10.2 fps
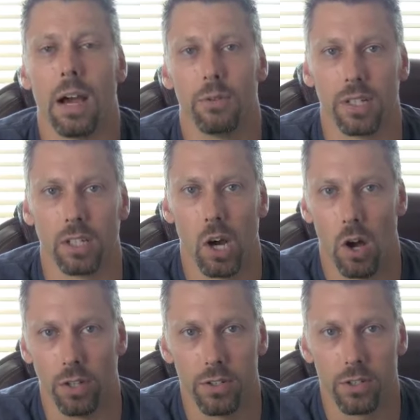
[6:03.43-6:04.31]
I was in
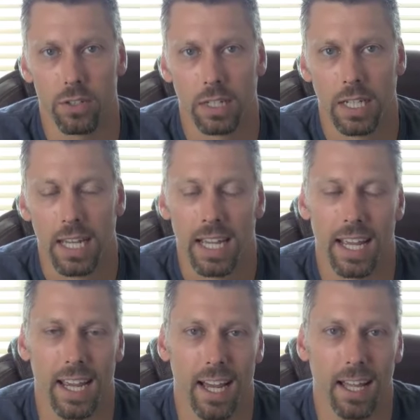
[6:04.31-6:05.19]
college,
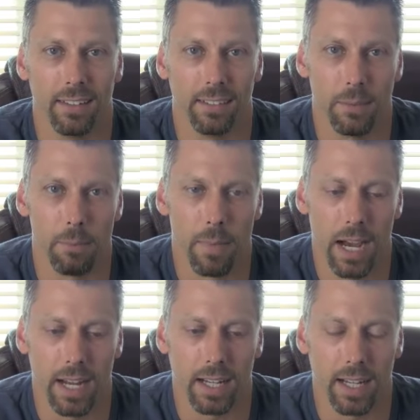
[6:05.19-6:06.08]
and
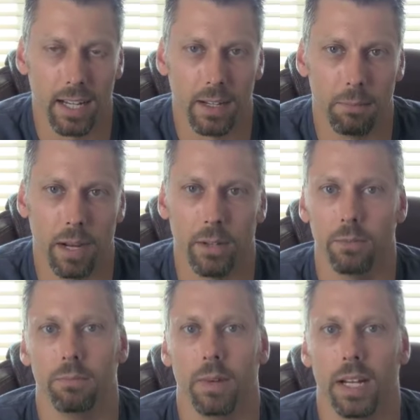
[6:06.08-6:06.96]
my uh,
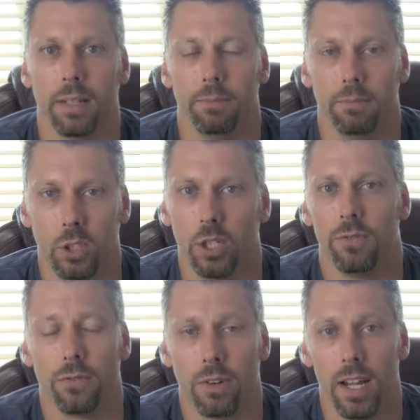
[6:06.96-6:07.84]
my my
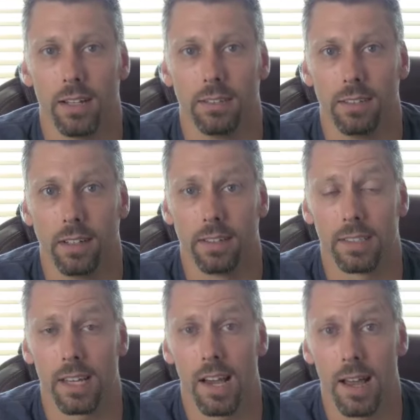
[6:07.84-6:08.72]
good friend at
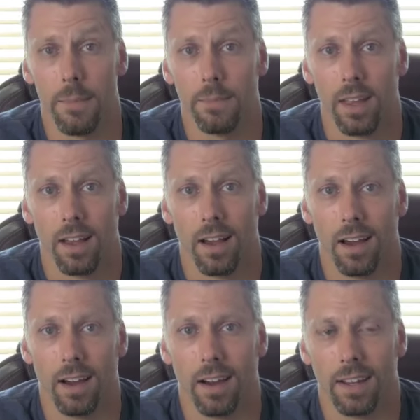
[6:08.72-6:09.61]
the time.
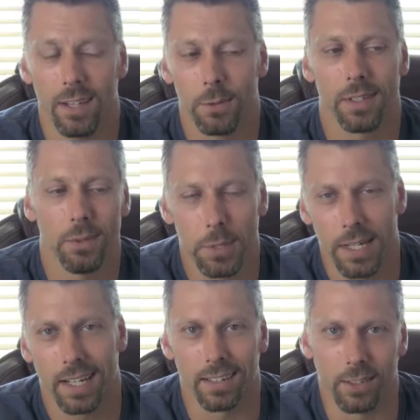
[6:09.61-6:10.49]
Uh, he was he was
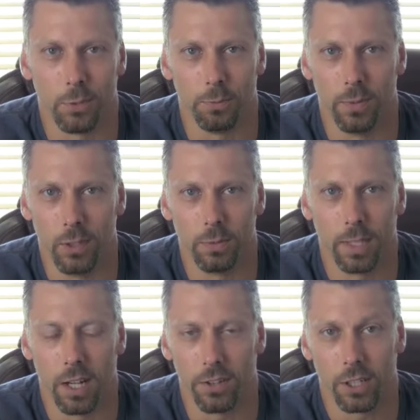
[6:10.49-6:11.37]
kind of a little little
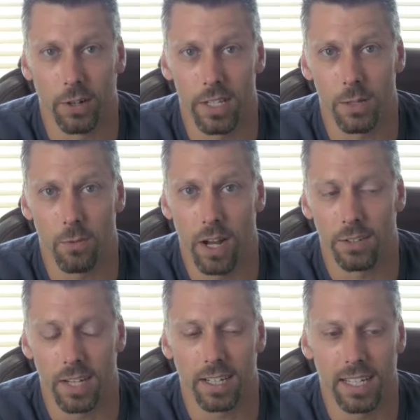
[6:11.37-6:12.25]
bit on the crazy
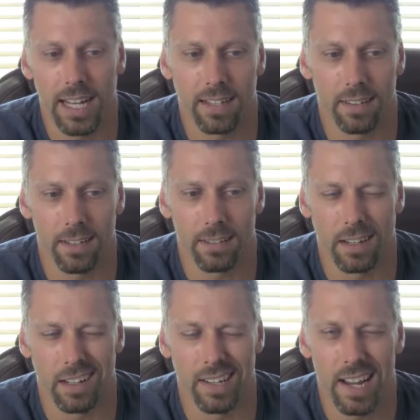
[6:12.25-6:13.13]
wild side, and he had this
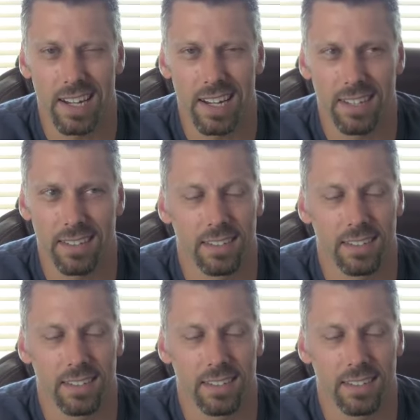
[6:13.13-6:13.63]
uh, 90